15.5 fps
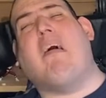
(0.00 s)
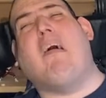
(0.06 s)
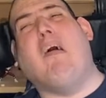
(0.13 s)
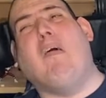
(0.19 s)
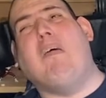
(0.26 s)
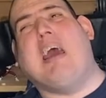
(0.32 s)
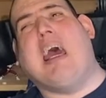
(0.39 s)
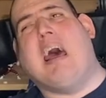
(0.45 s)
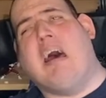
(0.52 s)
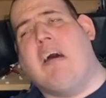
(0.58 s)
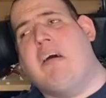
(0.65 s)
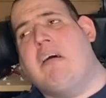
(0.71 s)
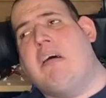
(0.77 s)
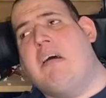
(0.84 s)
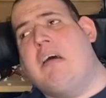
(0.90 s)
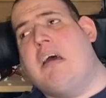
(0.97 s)
Oh yeah,
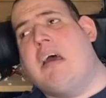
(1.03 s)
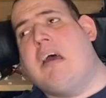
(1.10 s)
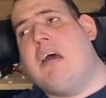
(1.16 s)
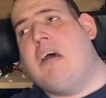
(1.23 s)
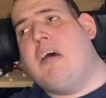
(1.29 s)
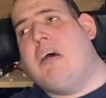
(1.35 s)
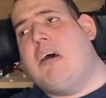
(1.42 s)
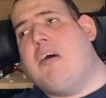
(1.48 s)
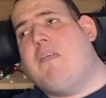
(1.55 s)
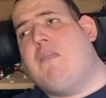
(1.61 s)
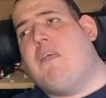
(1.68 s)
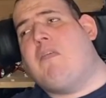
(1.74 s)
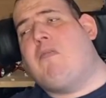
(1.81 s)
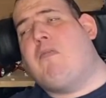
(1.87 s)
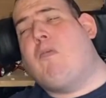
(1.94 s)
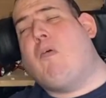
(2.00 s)

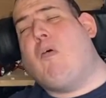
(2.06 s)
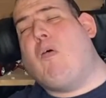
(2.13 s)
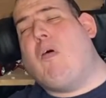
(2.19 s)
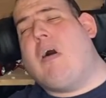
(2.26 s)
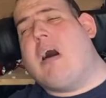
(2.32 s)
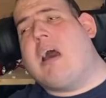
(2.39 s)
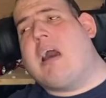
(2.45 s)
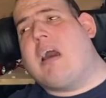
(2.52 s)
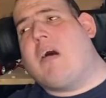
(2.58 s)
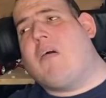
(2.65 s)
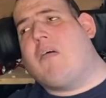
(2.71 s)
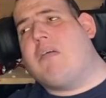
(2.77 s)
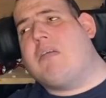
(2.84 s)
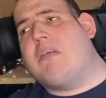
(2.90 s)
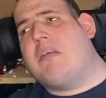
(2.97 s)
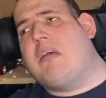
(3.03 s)
before I
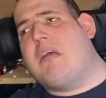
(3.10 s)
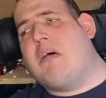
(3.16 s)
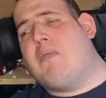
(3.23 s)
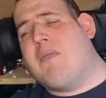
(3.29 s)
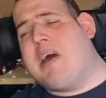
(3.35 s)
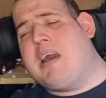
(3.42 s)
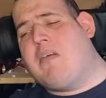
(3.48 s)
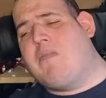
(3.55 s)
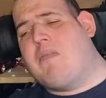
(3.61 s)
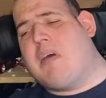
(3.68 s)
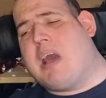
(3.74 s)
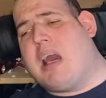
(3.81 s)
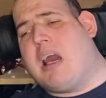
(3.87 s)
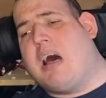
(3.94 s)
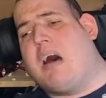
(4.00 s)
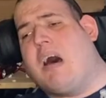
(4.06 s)
go on to the main
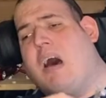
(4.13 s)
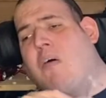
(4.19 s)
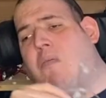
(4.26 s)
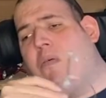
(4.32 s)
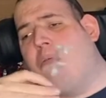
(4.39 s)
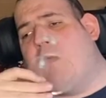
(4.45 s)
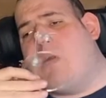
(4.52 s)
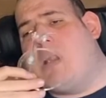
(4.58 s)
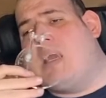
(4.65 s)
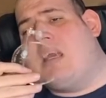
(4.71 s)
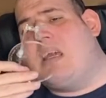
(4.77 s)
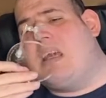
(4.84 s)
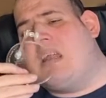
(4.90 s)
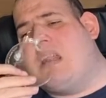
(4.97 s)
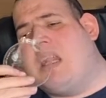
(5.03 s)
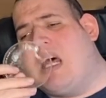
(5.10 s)
figure, I will
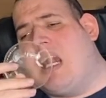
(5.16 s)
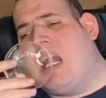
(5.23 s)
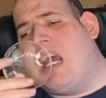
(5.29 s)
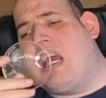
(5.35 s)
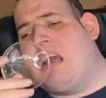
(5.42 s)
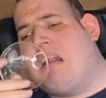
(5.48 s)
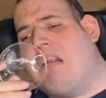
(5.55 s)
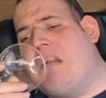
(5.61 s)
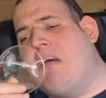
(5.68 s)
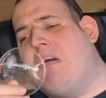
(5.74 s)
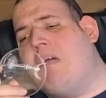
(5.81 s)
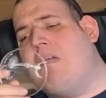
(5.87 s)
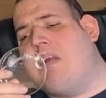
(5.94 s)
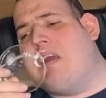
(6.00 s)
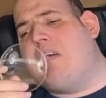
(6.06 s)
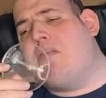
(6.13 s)
link the link
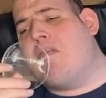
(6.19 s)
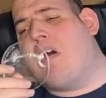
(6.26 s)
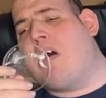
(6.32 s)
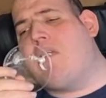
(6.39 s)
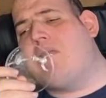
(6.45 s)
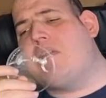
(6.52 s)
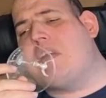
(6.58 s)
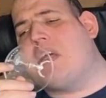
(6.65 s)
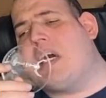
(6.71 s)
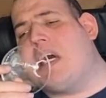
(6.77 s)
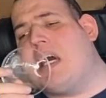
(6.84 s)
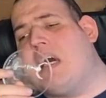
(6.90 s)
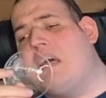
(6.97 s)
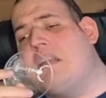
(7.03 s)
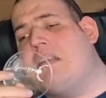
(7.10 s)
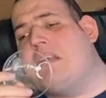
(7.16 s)
to these round
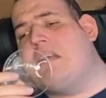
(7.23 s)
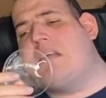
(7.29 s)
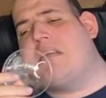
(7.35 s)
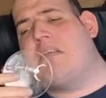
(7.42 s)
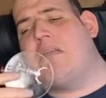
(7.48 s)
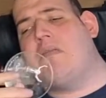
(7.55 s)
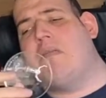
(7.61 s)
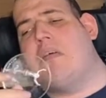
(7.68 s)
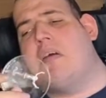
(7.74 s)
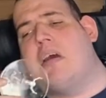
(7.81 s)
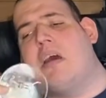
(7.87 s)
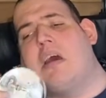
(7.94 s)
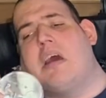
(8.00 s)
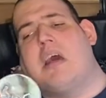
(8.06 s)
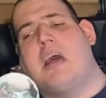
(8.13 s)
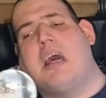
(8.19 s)
stands
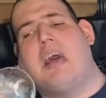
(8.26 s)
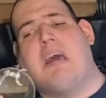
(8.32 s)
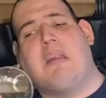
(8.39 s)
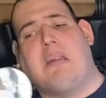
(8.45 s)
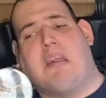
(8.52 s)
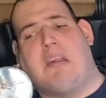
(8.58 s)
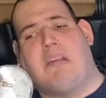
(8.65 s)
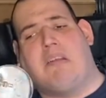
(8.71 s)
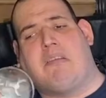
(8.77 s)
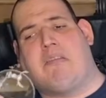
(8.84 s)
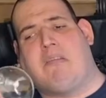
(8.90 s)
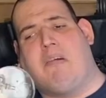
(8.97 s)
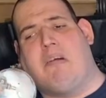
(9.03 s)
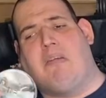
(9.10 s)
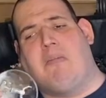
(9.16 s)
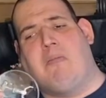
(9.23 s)
in the
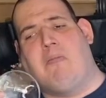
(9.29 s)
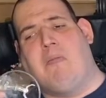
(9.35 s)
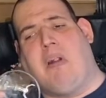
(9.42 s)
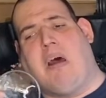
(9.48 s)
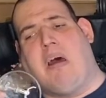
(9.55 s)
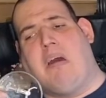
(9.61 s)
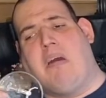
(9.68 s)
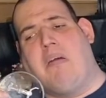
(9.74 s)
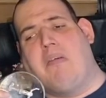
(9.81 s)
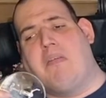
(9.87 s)
description below.